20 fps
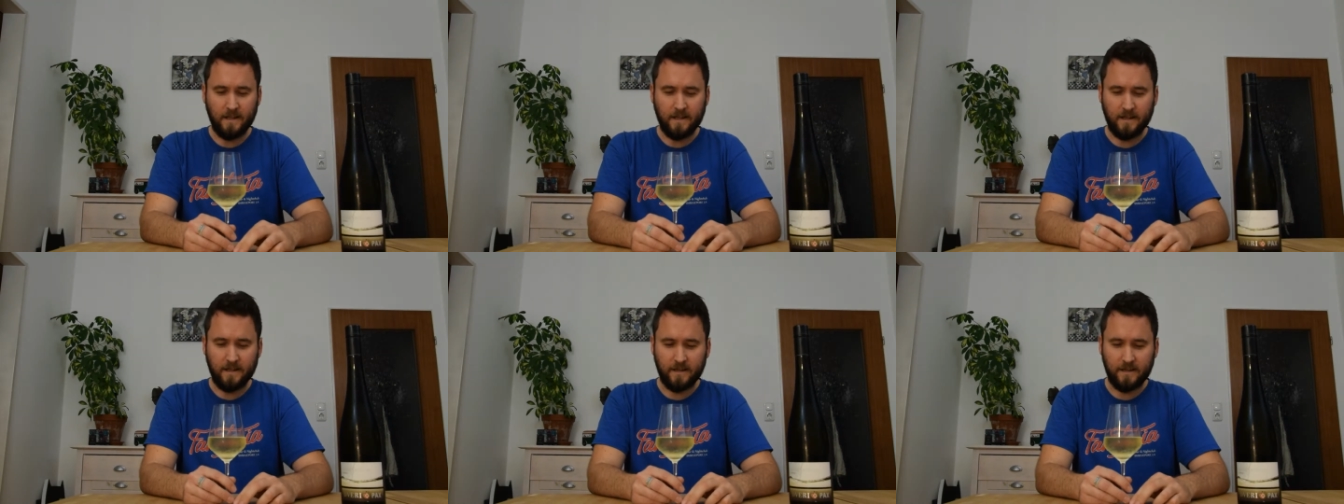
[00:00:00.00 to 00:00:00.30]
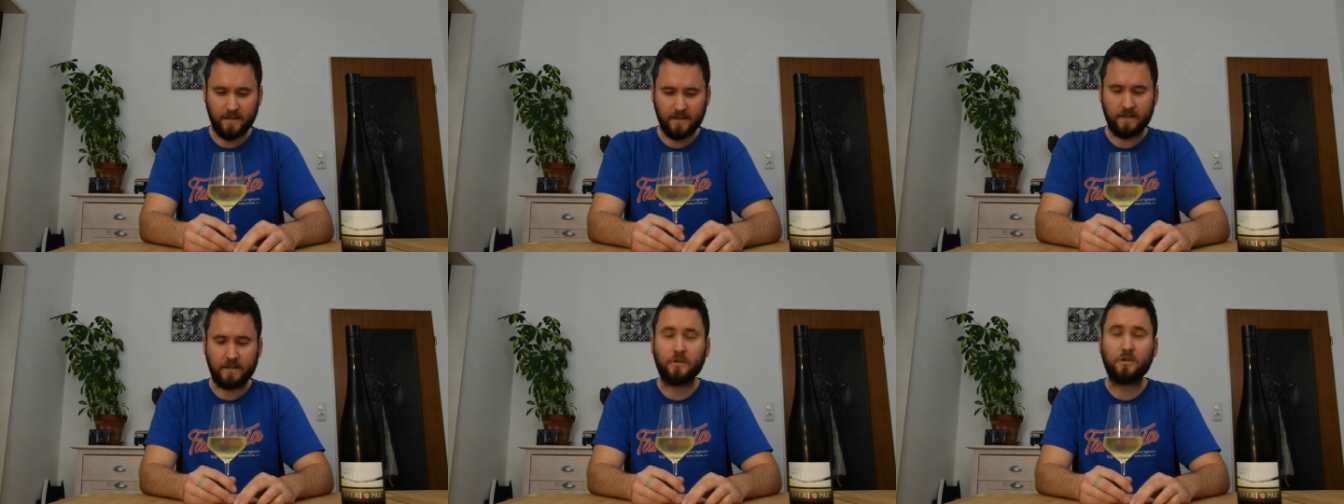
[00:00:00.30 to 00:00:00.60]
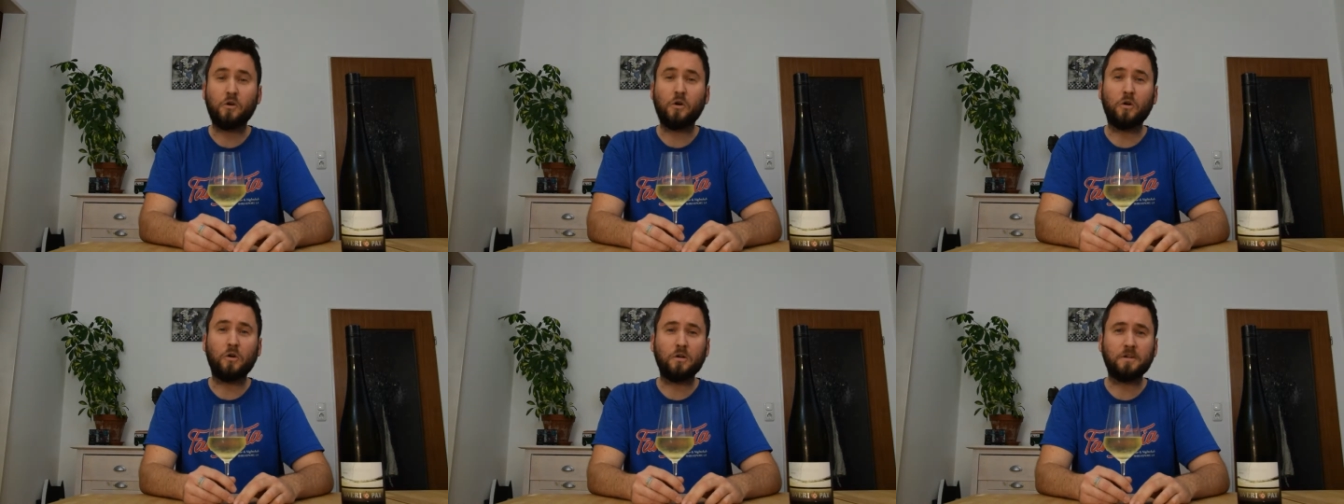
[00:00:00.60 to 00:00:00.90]
uh,
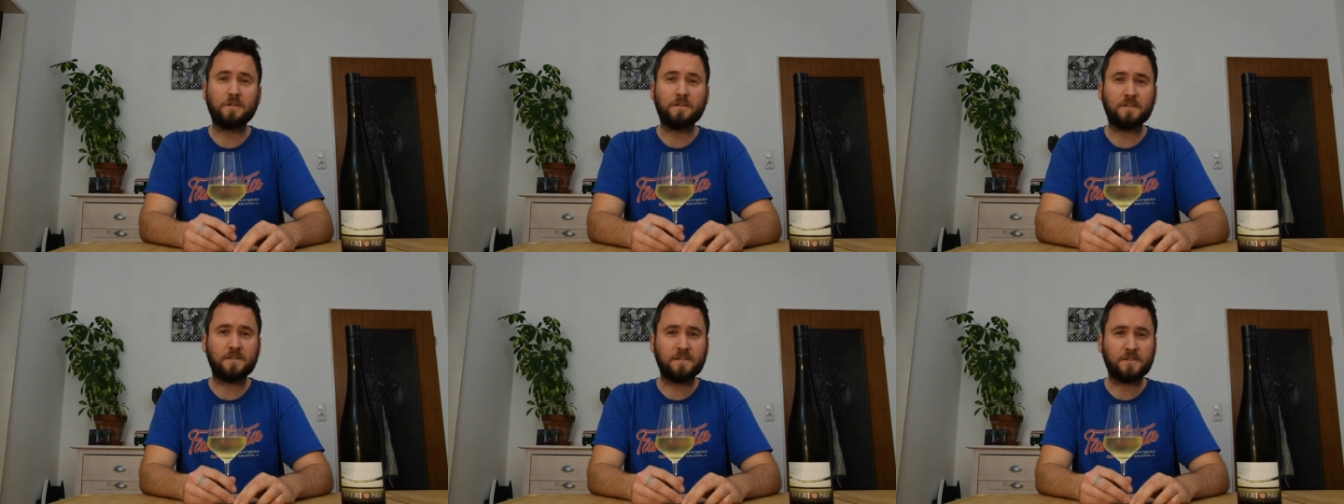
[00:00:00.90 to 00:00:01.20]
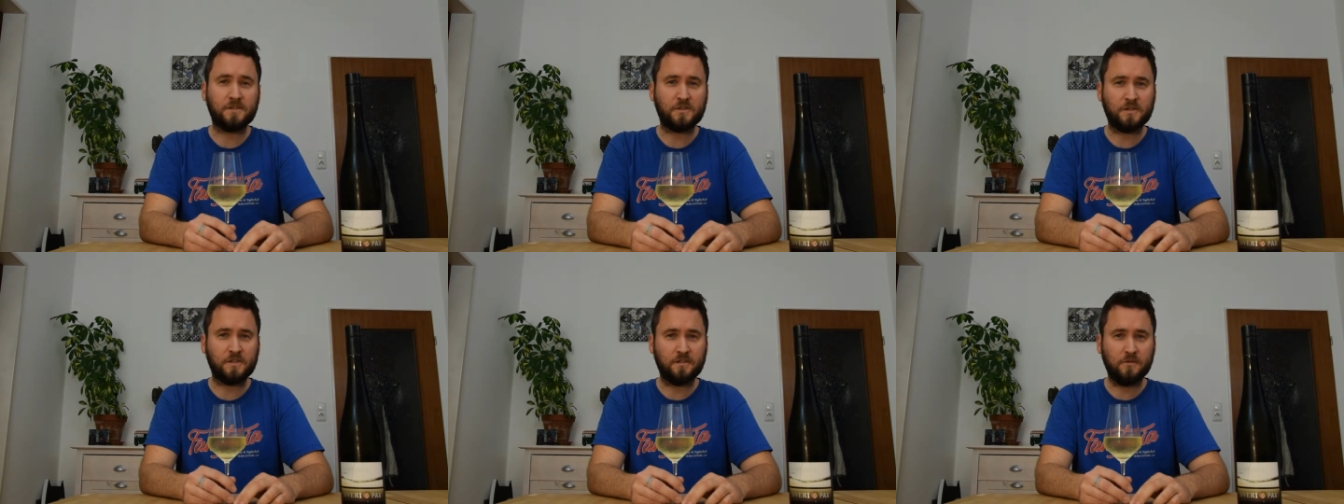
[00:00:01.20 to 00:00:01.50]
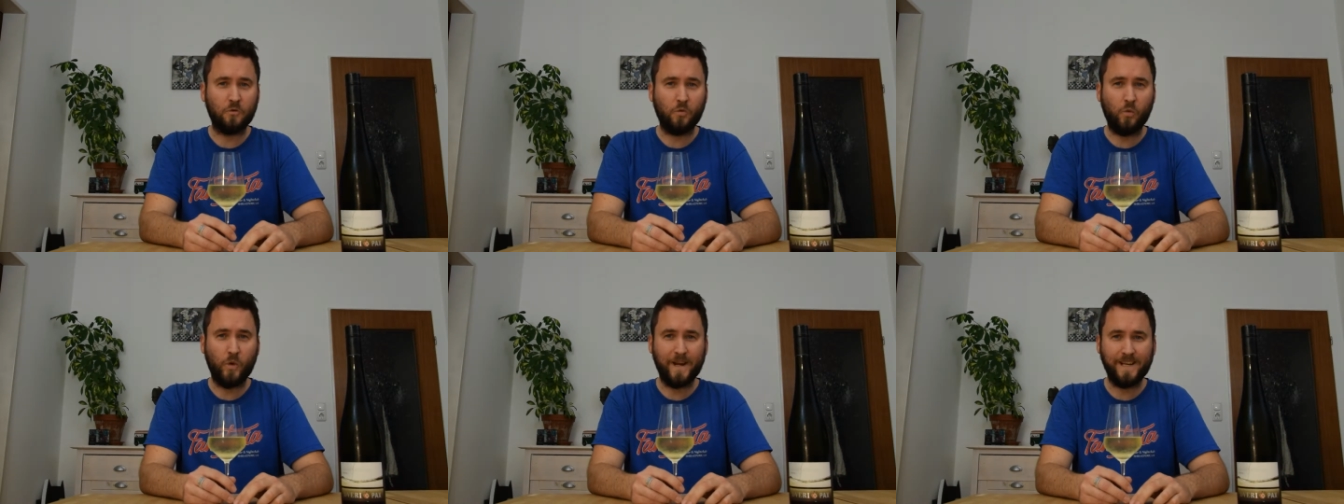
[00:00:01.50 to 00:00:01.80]
cold
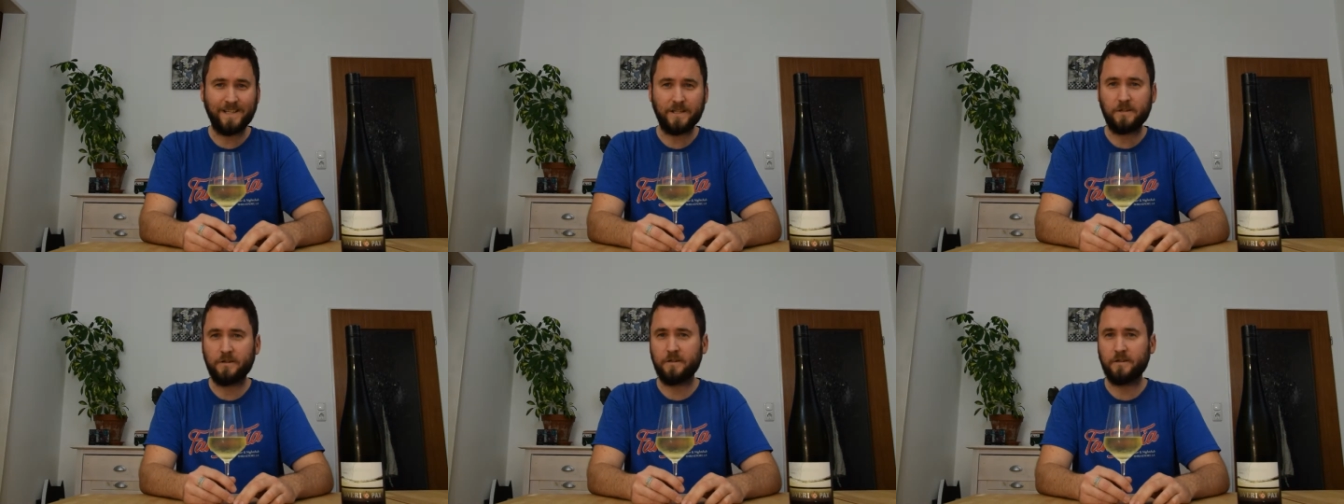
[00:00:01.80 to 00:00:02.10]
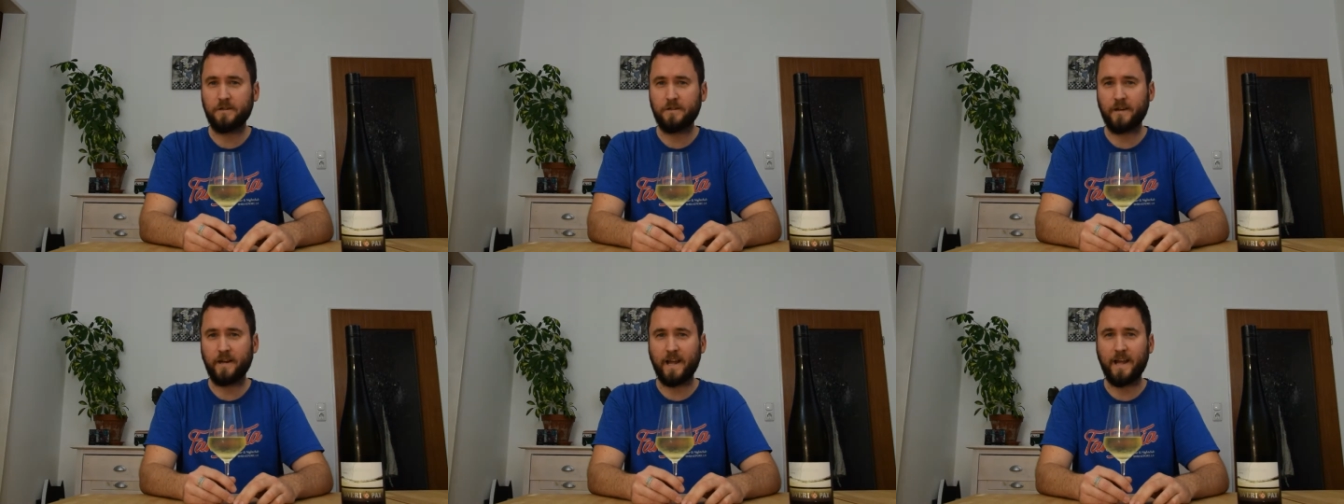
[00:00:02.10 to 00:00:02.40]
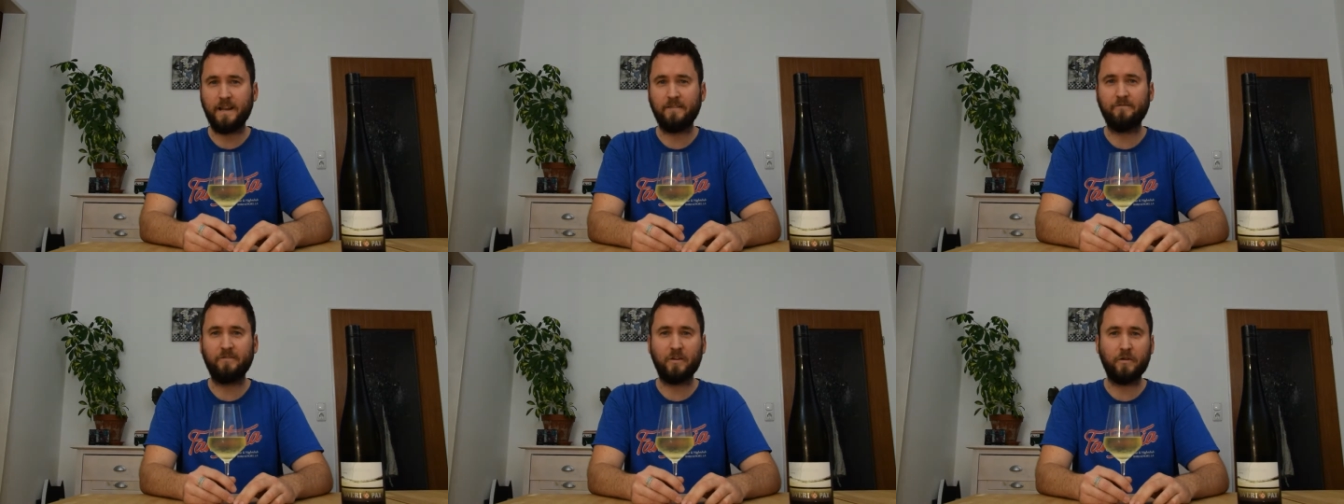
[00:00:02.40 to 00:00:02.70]
winter
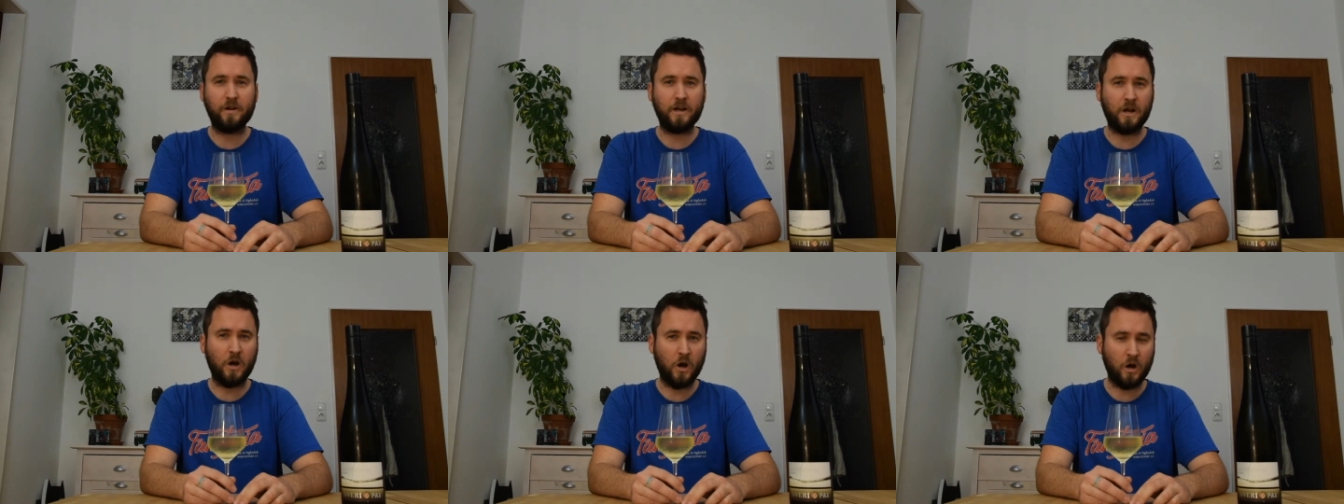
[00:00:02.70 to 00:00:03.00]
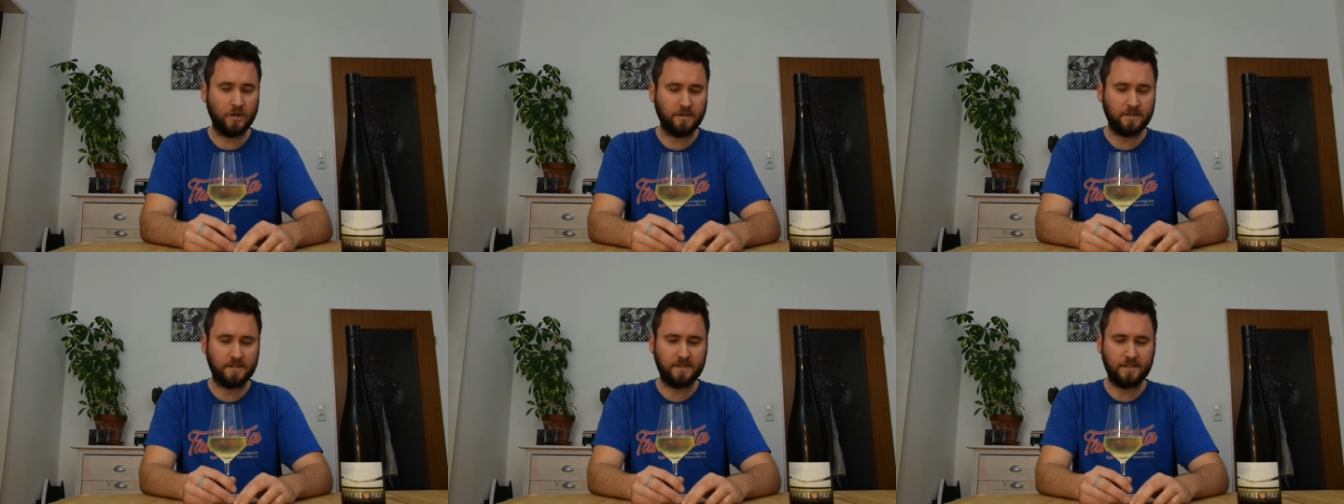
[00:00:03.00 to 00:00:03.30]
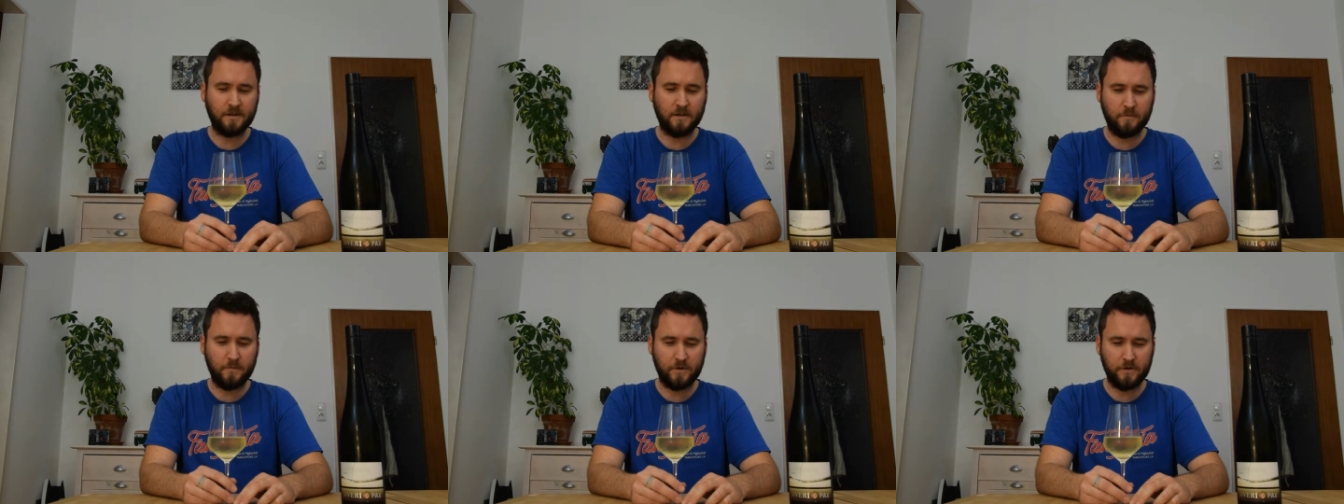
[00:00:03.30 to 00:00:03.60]
and very hot
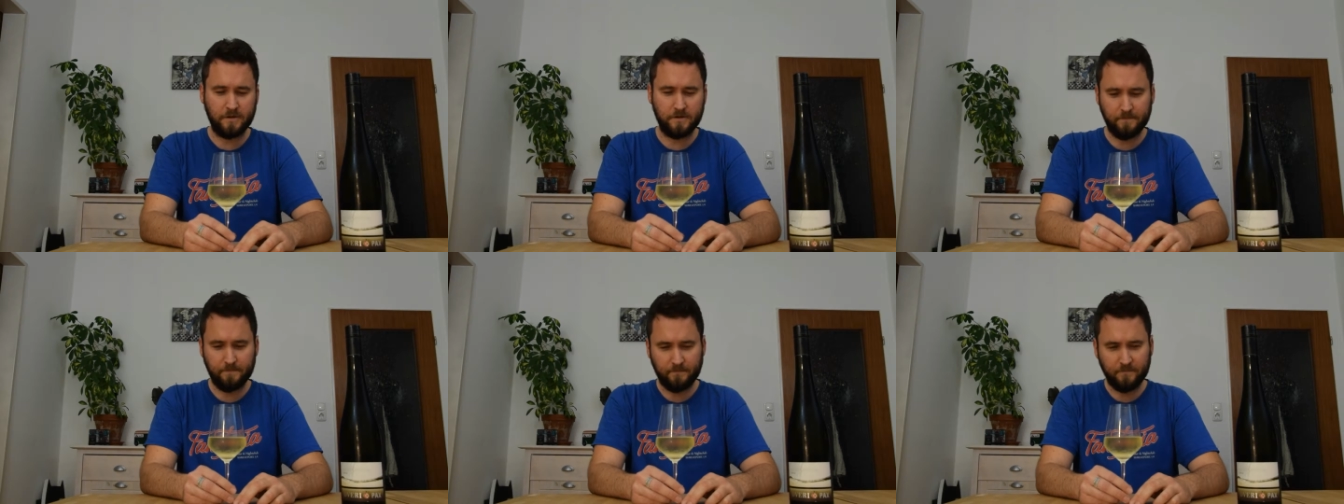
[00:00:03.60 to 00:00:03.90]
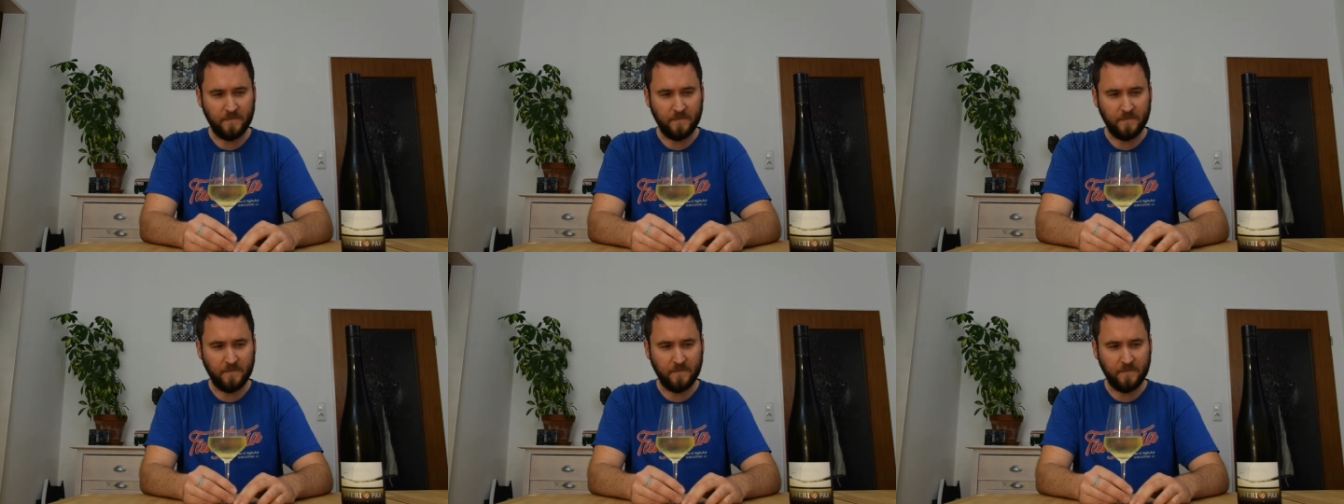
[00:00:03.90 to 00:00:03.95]
summer.